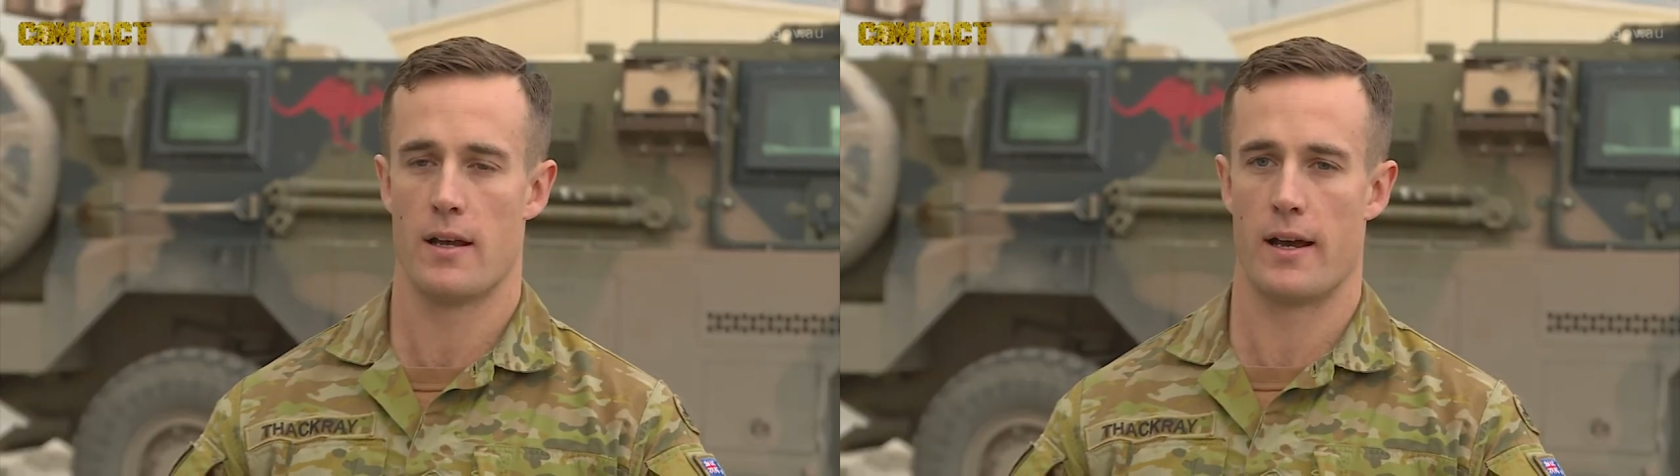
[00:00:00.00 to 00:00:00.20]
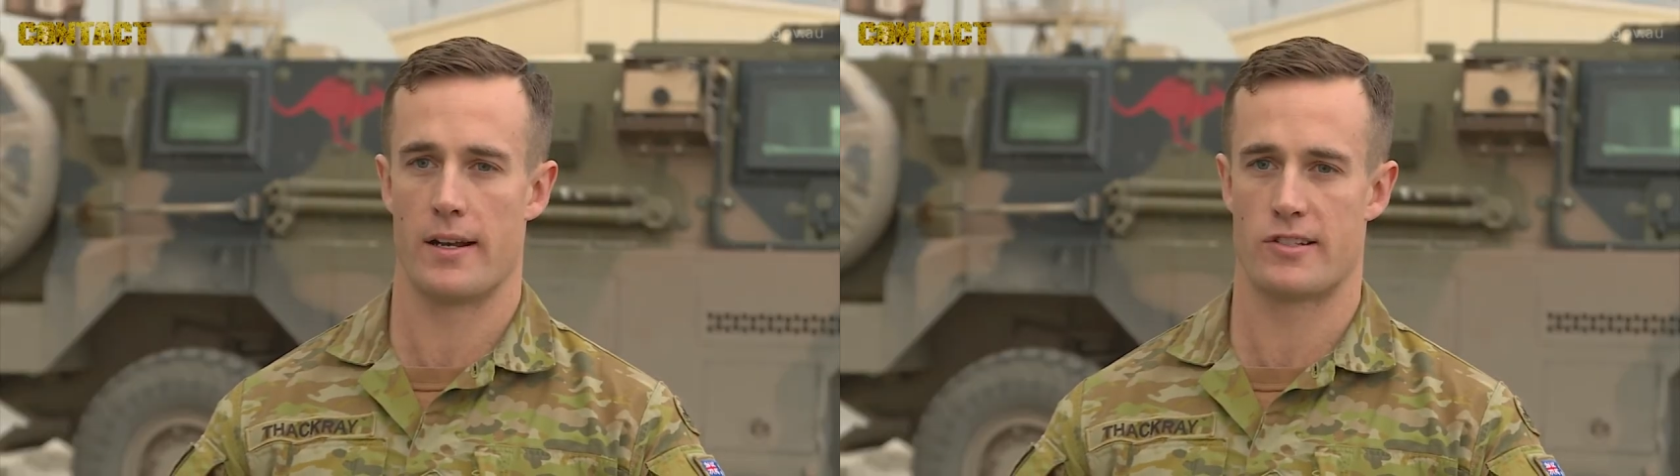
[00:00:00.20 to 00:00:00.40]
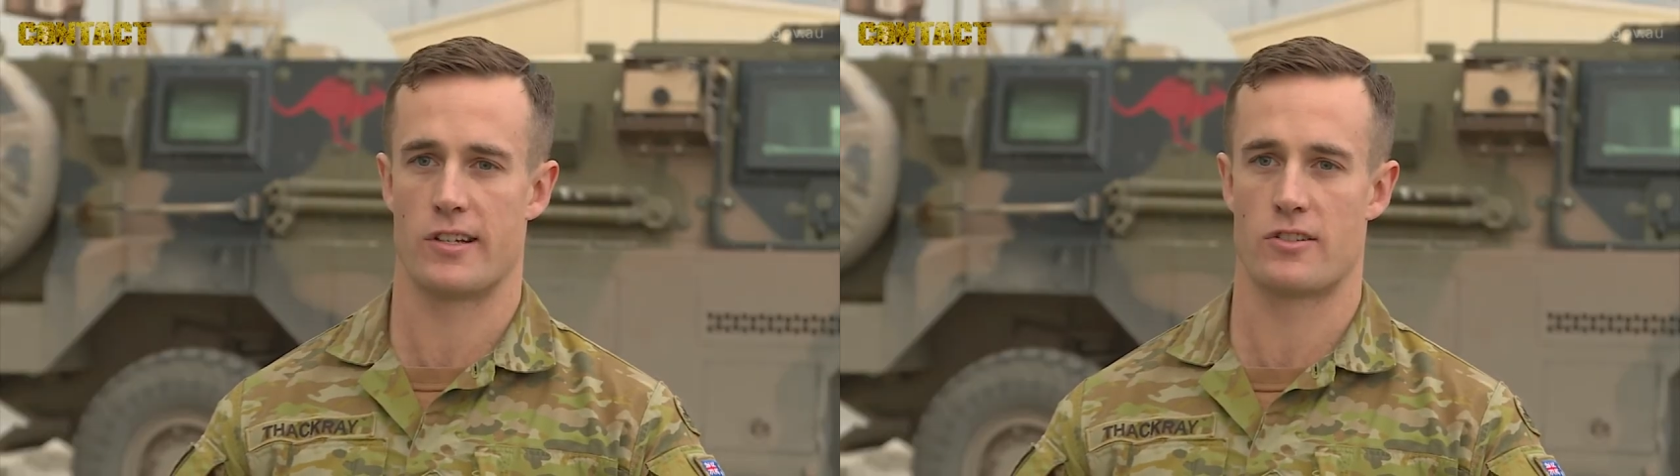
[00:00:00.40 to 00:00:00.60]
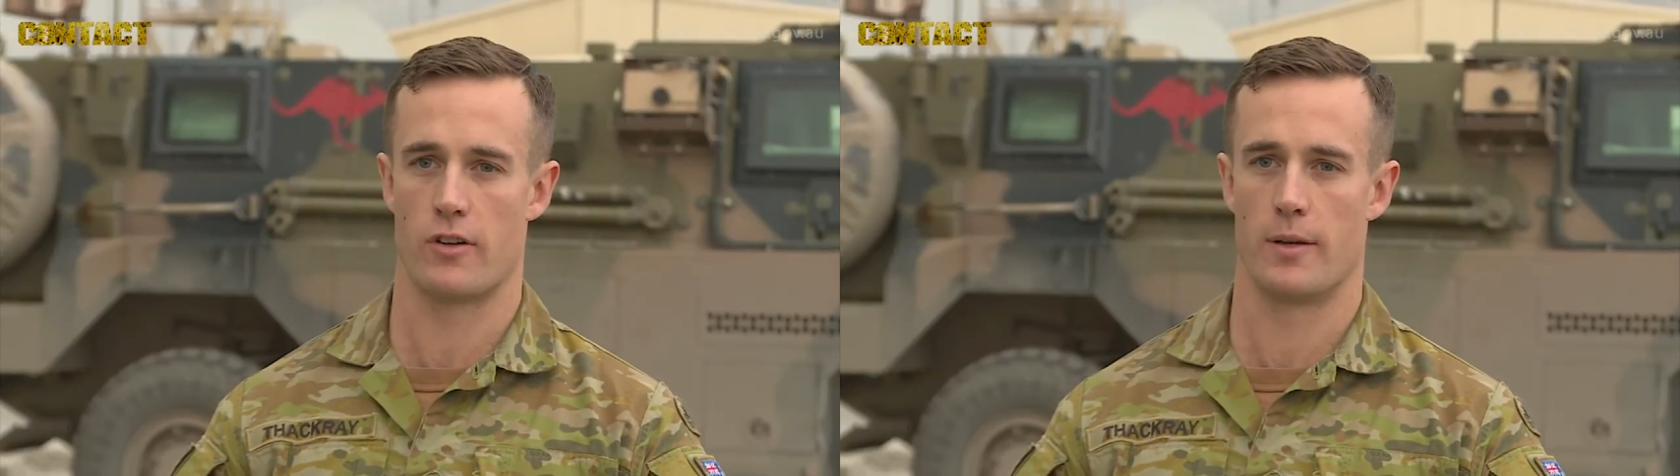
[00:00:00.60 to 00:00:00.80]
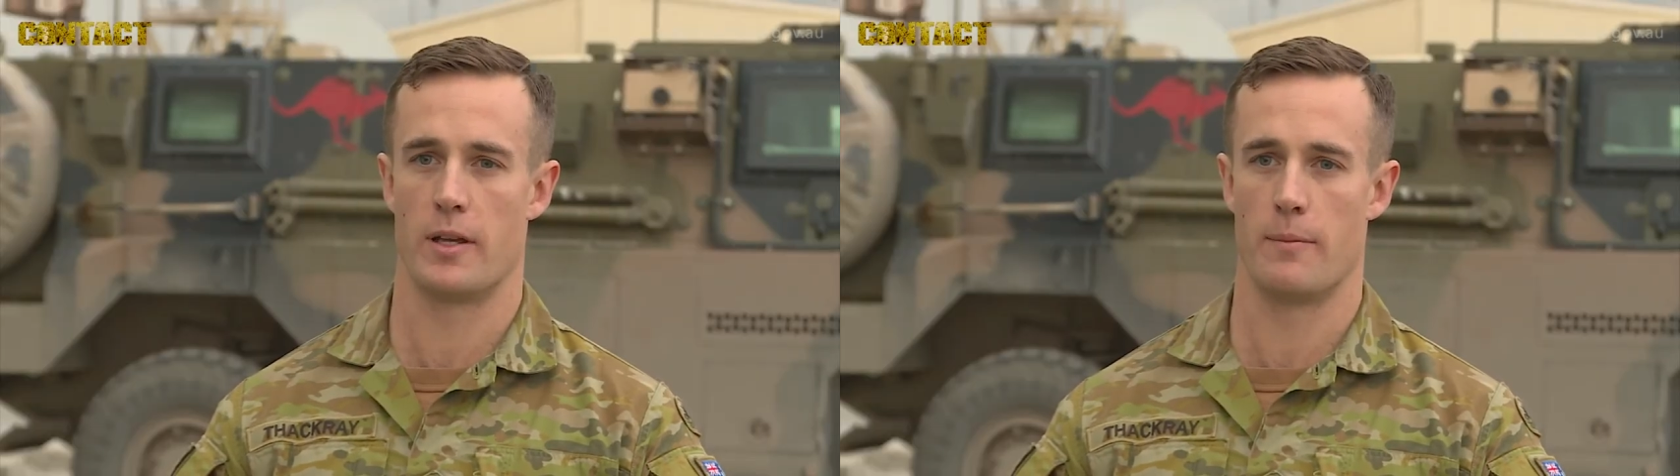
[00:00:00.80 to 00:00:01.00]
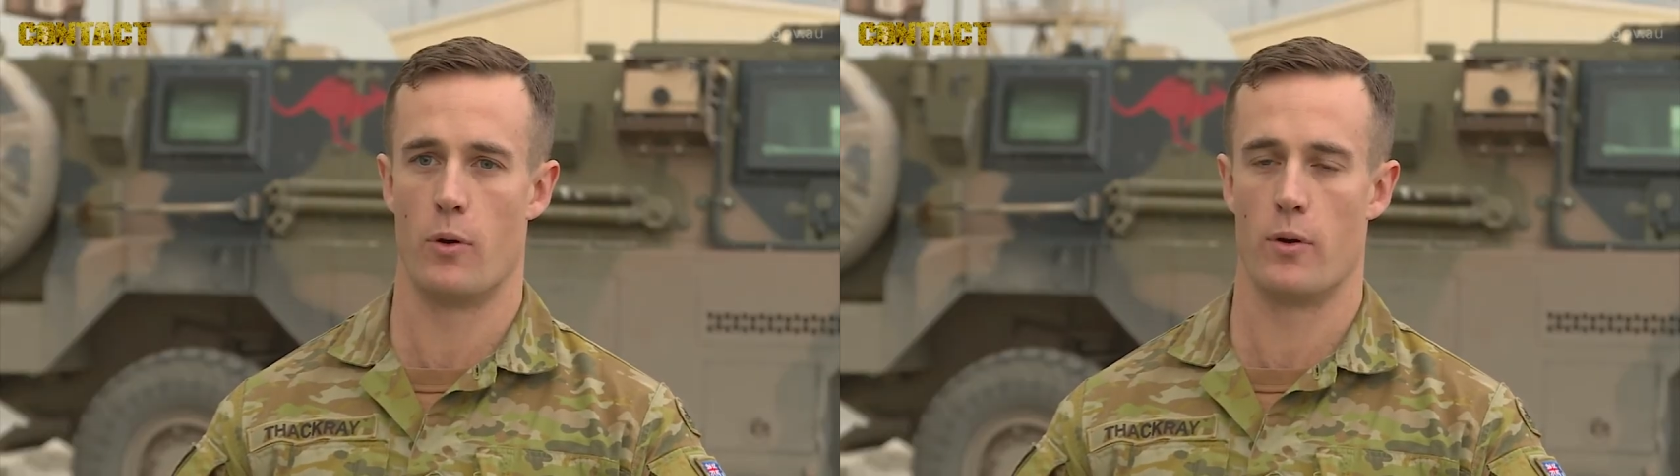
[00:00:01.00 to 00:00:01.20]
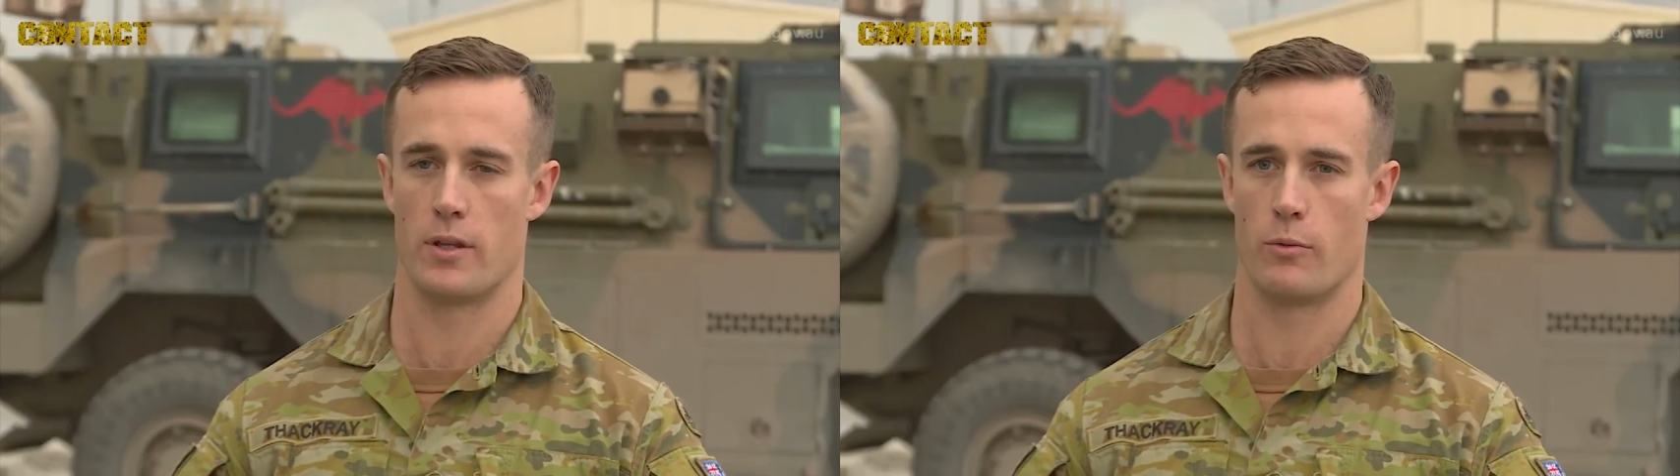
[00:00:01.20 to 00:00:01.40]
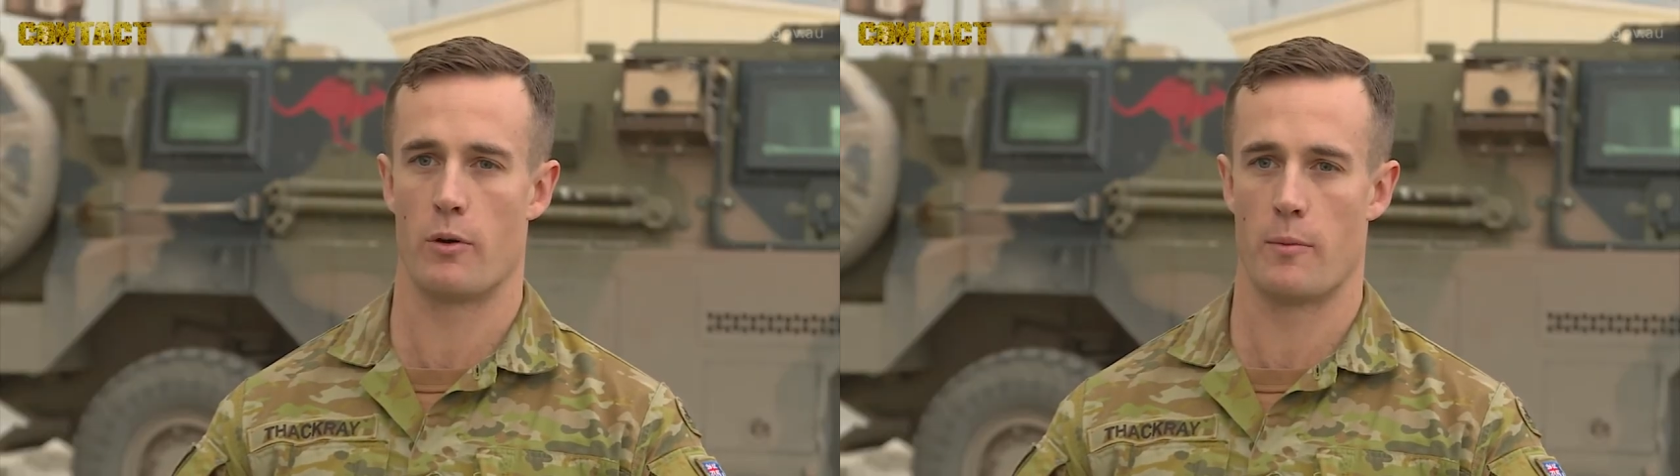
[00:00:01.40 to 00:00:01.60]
And it's extremely important that we